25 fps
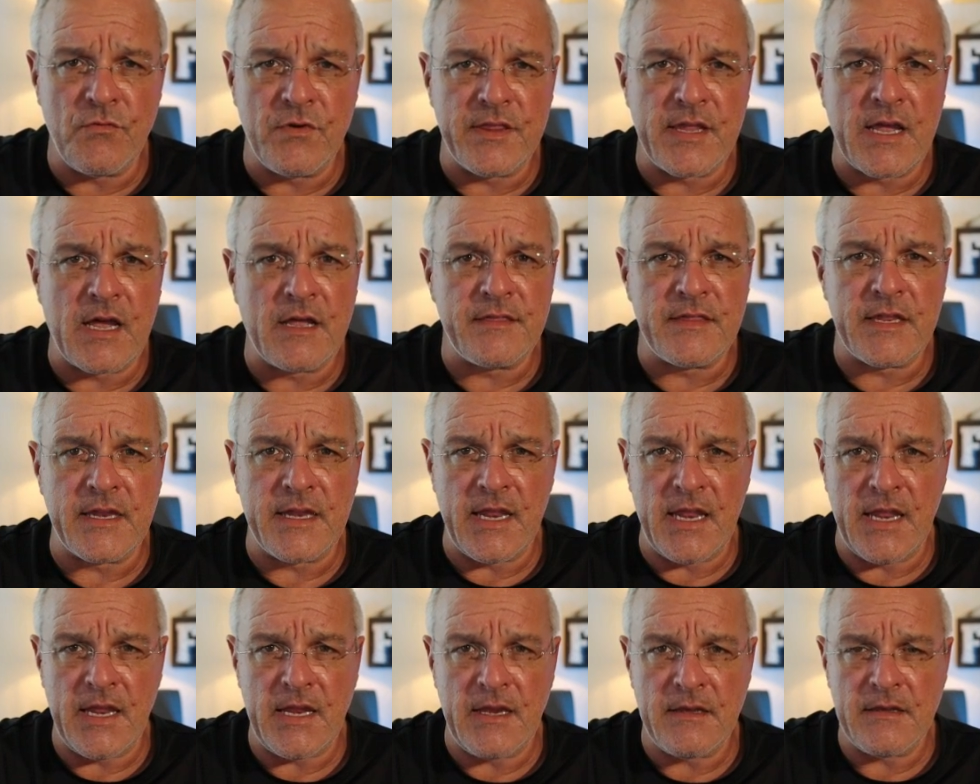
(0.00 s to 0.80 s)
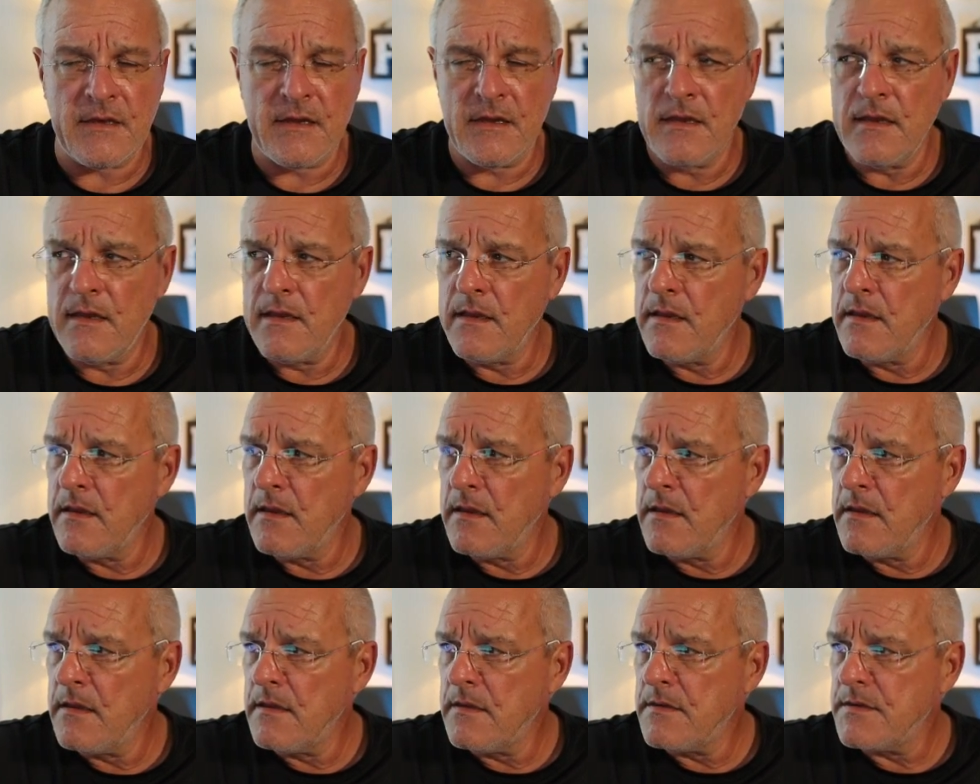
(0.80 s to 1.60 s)
without the gate.
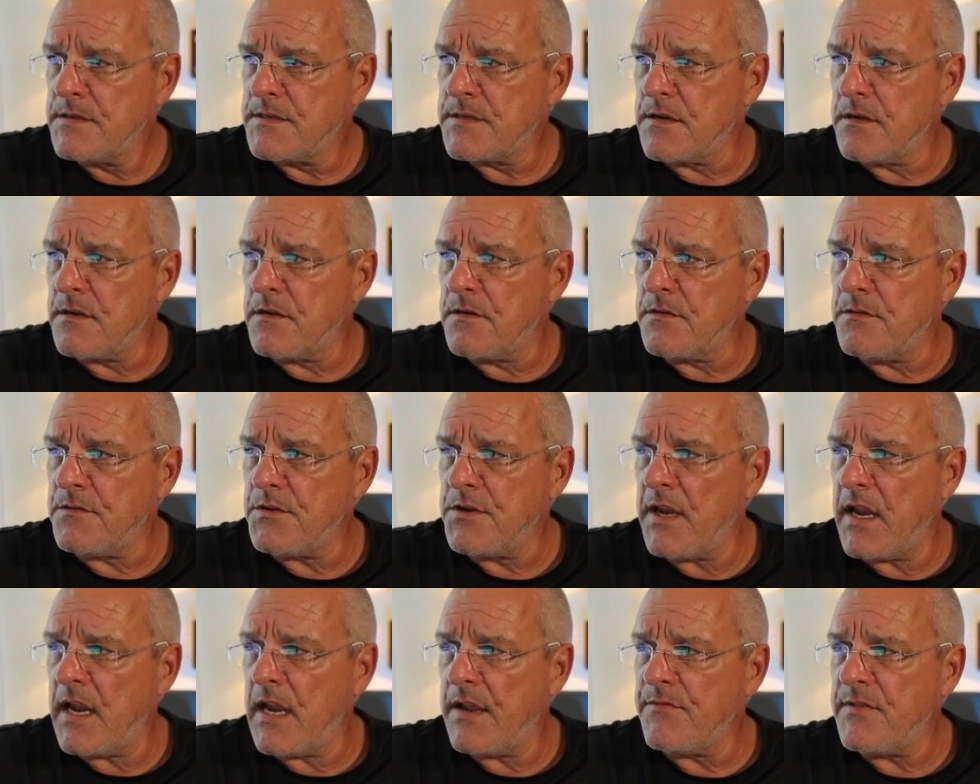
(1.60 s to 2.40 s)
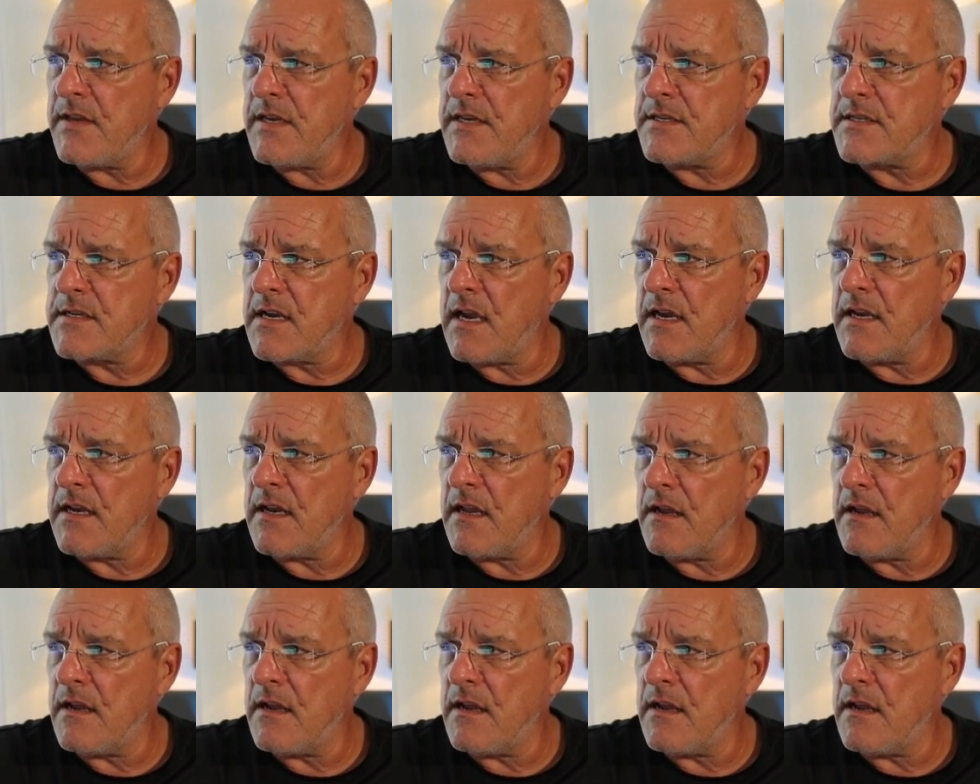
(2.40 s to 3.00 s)
So you have these kind